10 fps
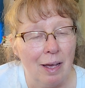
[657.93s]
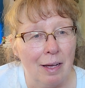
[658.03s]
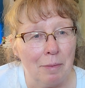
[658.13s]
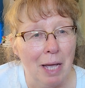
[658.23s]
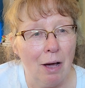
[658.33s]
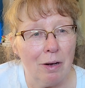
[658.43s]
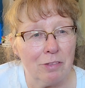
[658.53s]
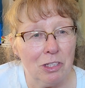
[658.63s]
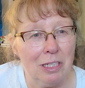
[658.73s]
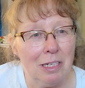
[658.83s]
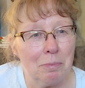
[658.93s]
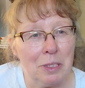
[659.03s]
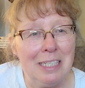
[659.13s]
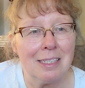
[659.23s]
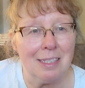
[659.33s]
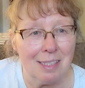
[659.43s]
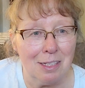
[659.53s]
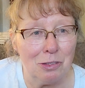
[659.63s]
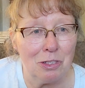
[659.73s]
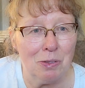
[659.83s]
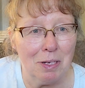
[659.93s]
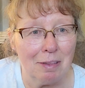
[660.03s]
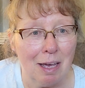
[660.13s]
however you need it, please consider doing